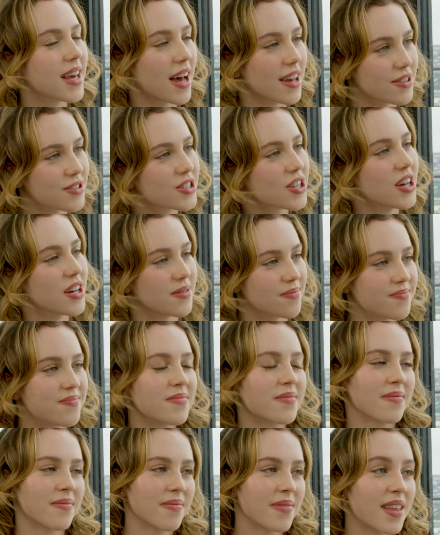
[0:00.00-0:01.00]
Yeah, yep, you should. That's
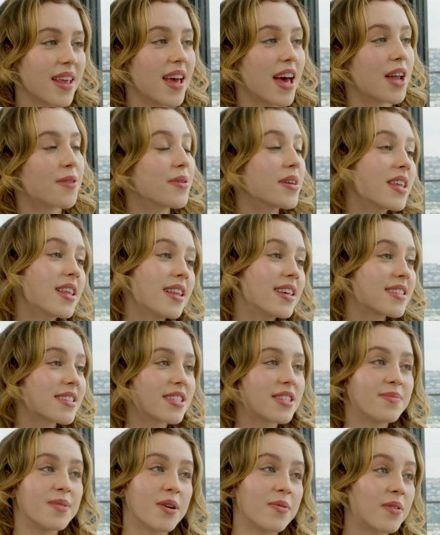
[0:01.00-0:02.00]
why I told you to. And when it. they
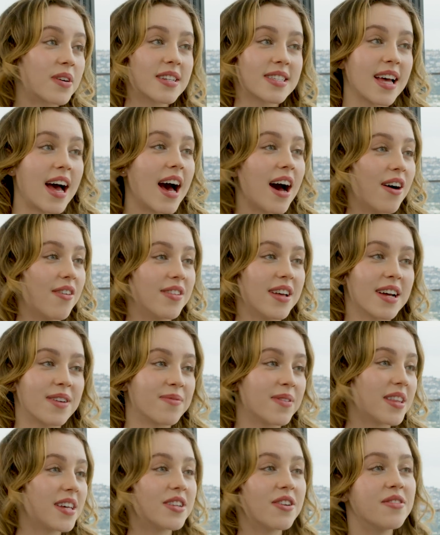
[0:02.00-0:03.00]
listen to me, it works out.
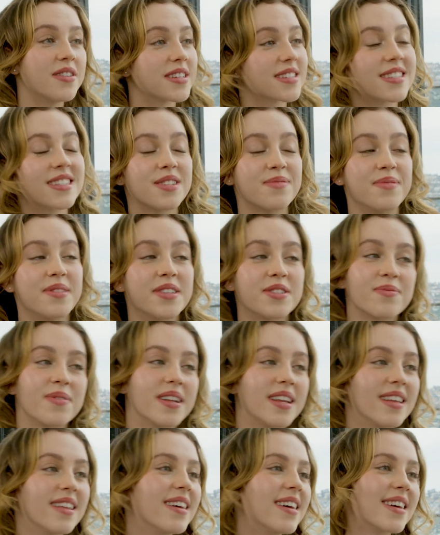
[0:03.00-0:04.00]
Like when they don't listen to me is
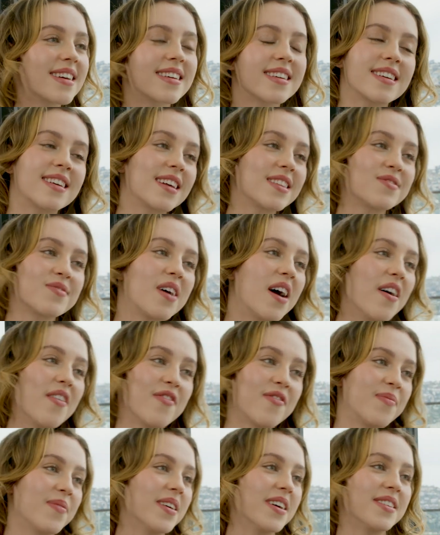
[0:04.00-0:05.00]
when it like gets
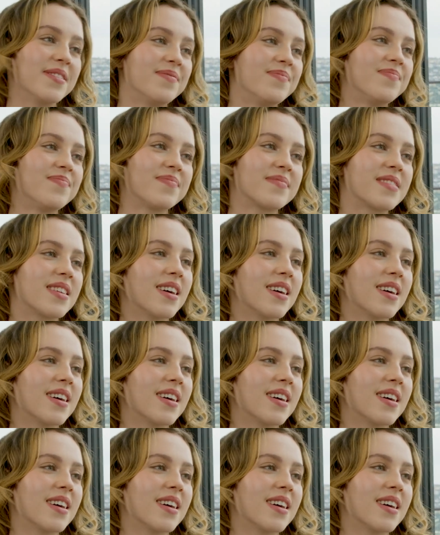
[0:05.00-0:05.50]
rough. But, yeah.